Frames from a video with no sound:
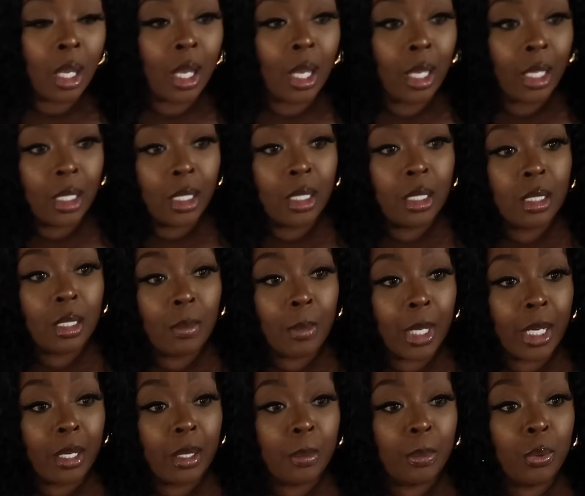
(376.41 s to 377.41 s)
I need
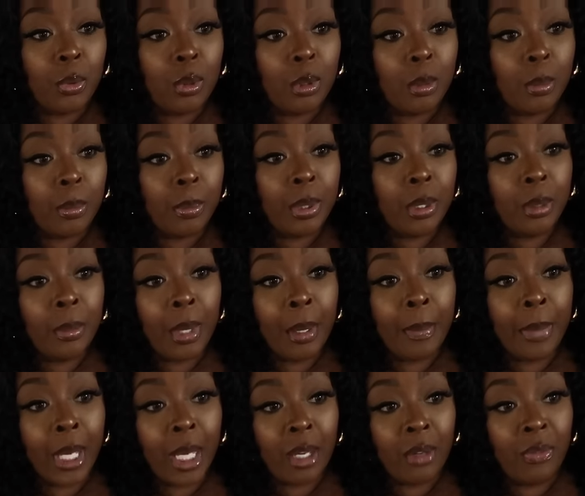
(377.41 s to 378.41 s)
somebody to pull put my
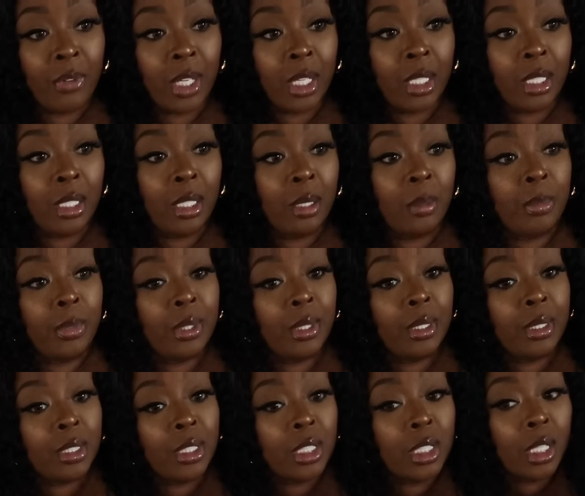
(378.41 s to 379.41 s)
back fat in,
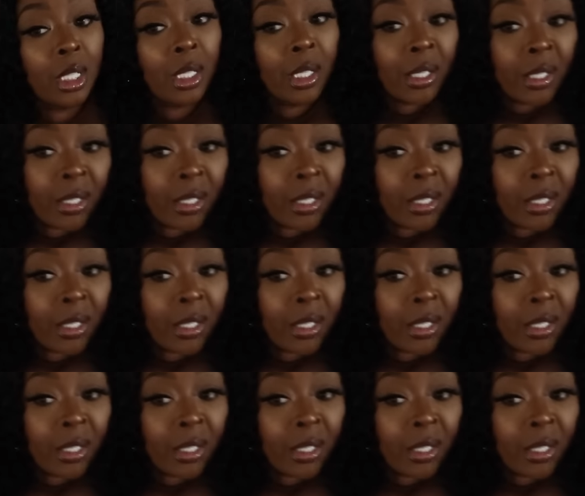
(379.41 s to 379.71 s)
but Shay